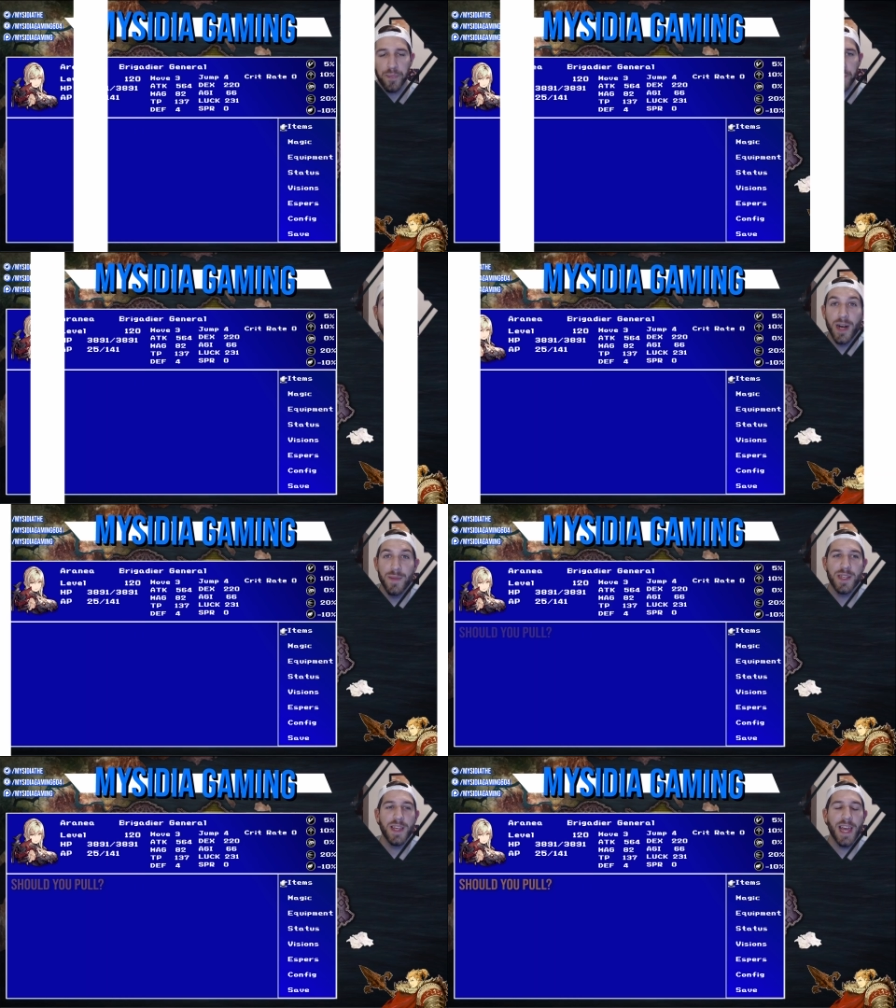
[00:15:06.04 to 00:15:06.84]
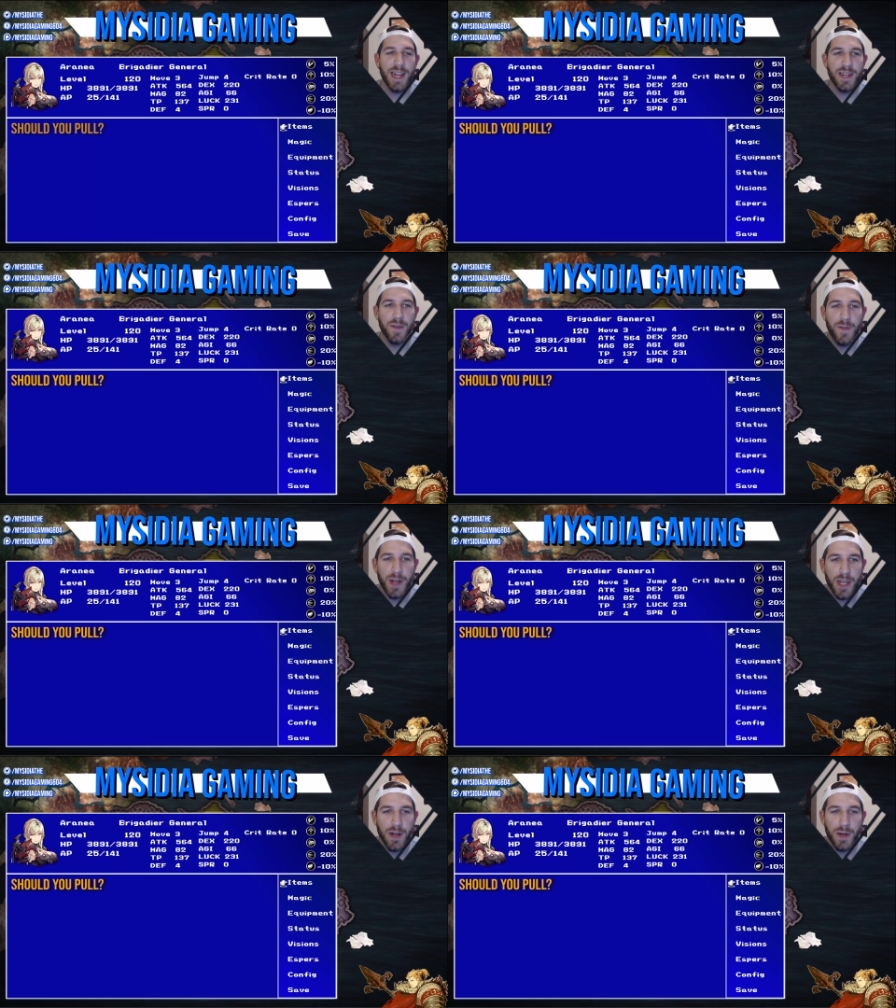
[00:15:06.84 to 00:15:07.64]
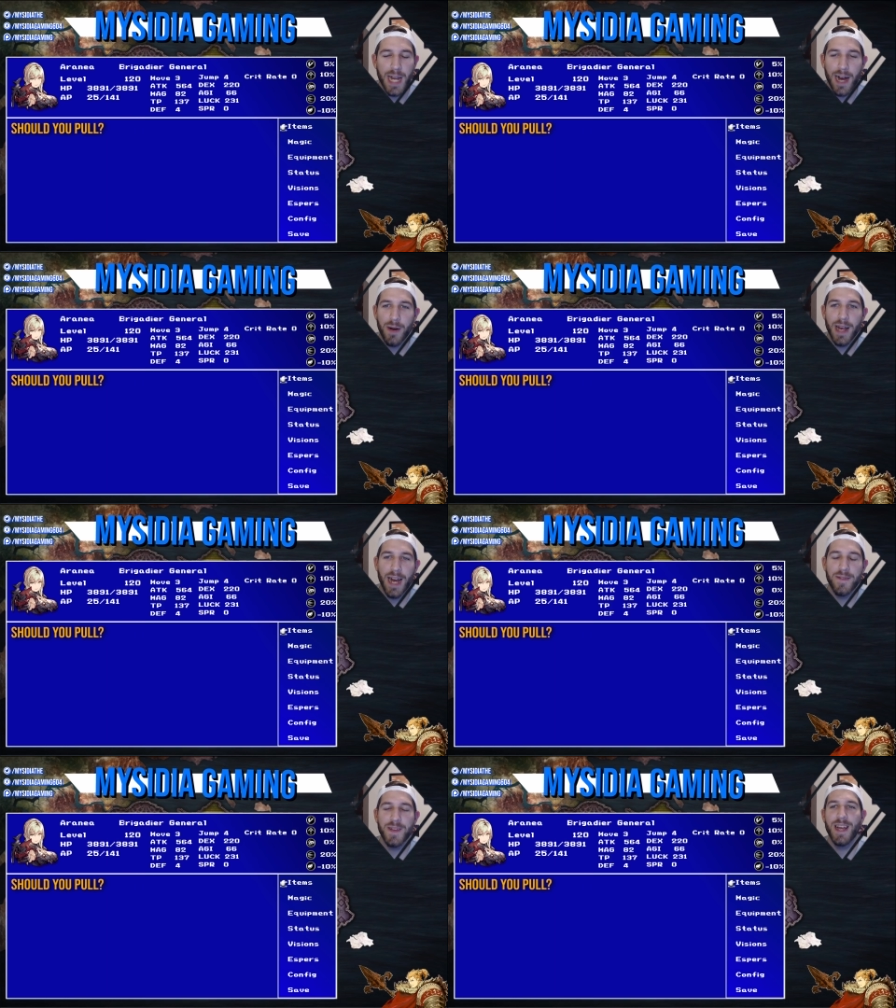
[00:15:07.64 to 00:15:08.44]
We've come to the end of the video, and now I have